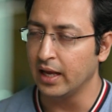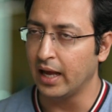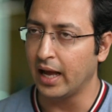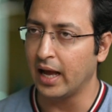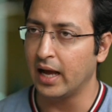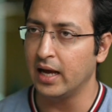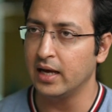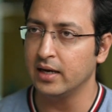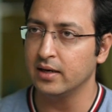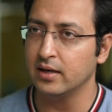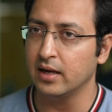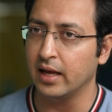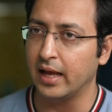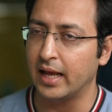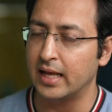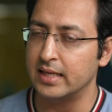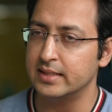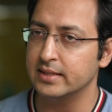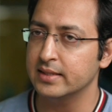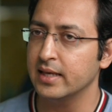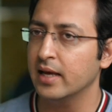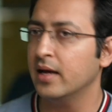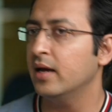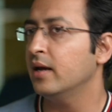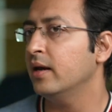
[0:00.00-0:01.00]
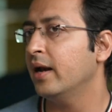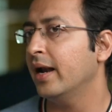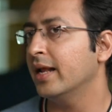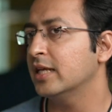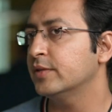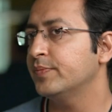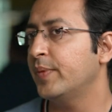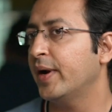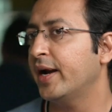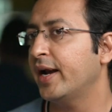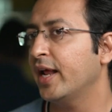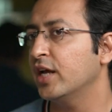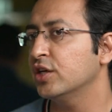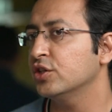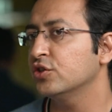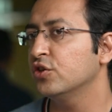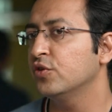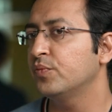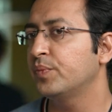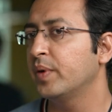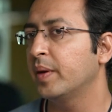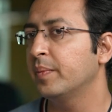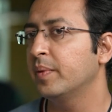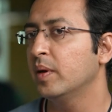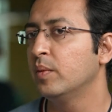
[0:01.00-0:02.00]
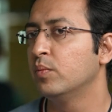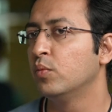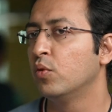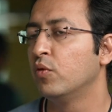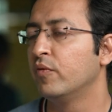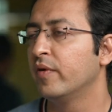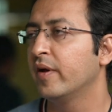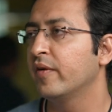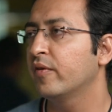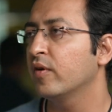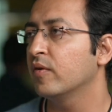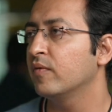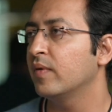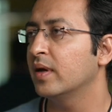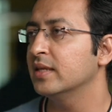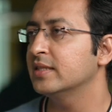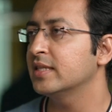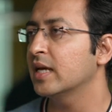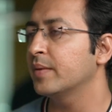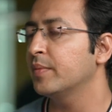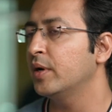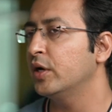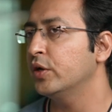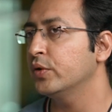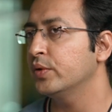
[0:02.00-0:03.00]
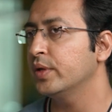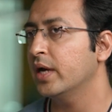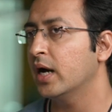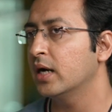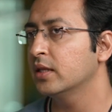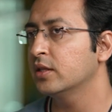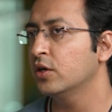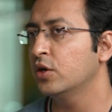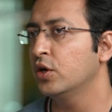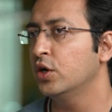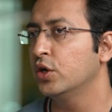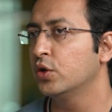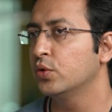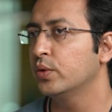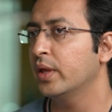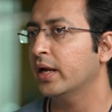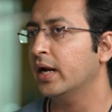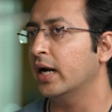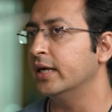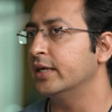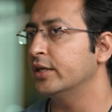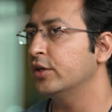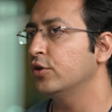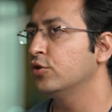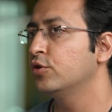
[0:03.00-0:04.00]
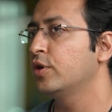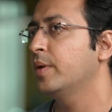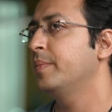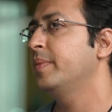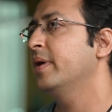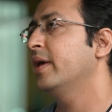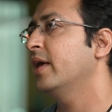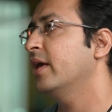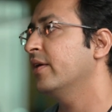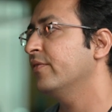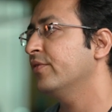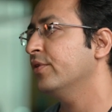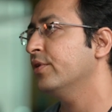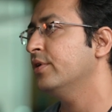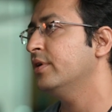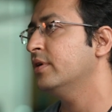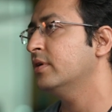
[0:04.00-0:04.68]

And is there an expectation of people moving from one segment to the other, or do they continue their behavior?